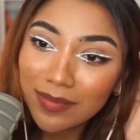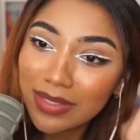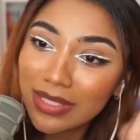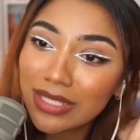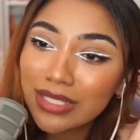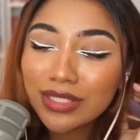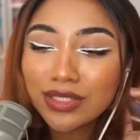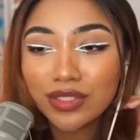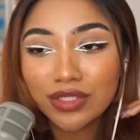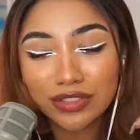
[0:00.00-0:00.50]
he
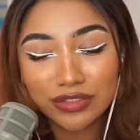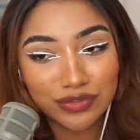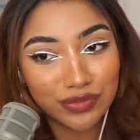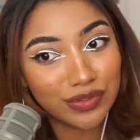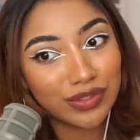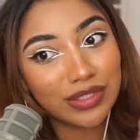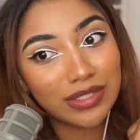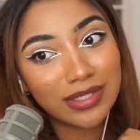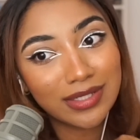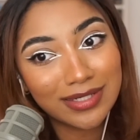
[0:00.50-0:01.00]
can look to
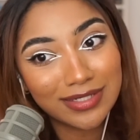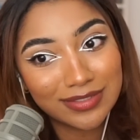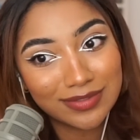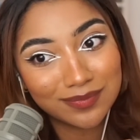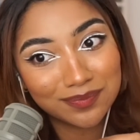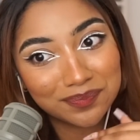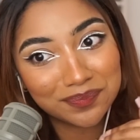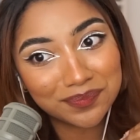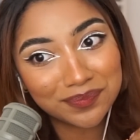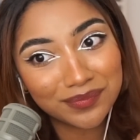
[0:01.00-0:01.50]
her
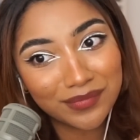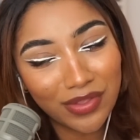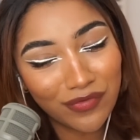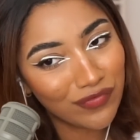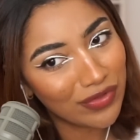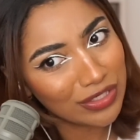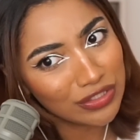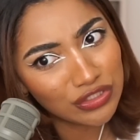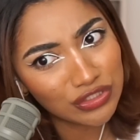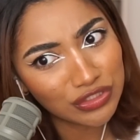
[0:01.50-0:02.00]

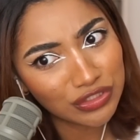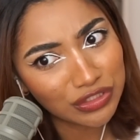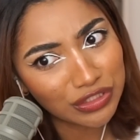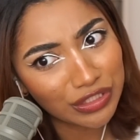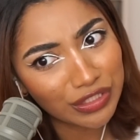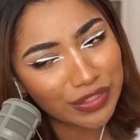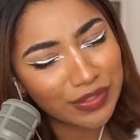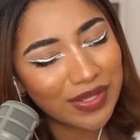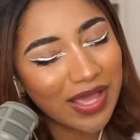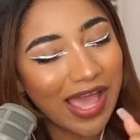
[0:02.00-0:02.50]

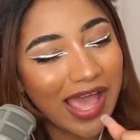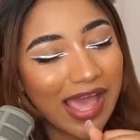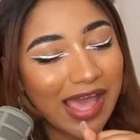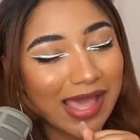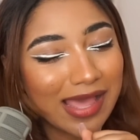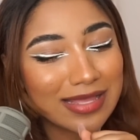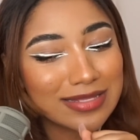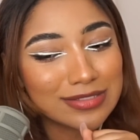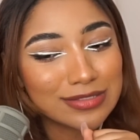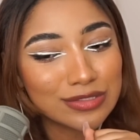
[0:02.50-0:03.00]
eventually
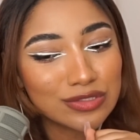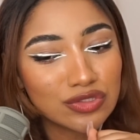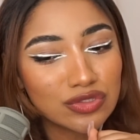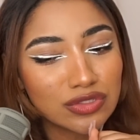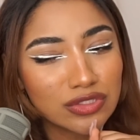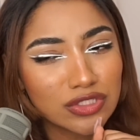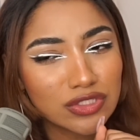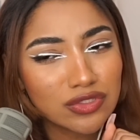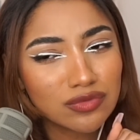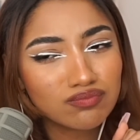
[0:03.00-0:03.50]

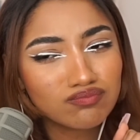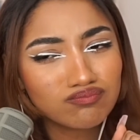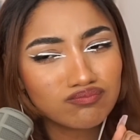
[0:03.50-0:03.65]
as